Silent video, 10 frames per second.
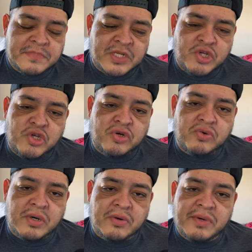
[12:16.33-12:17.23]
you
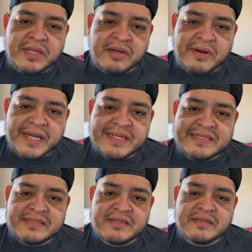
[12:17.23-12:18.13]
are one of the
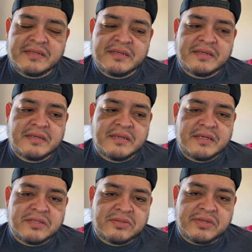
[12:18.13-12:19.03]
greatest
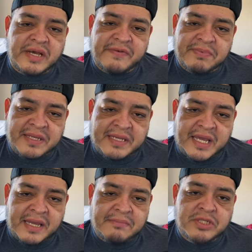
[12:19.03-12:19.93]
to ever play the
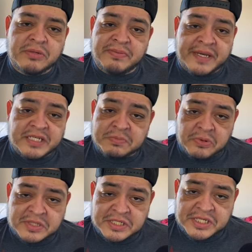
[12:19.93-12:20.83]
game, to play
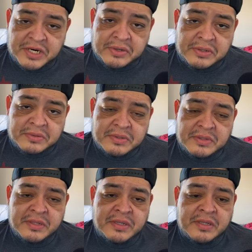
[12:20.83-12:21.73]
sports in general.
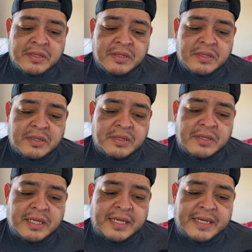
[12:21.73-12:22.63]

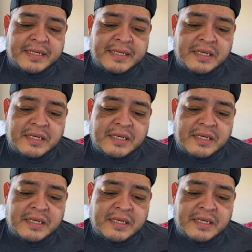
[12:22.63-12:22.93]
And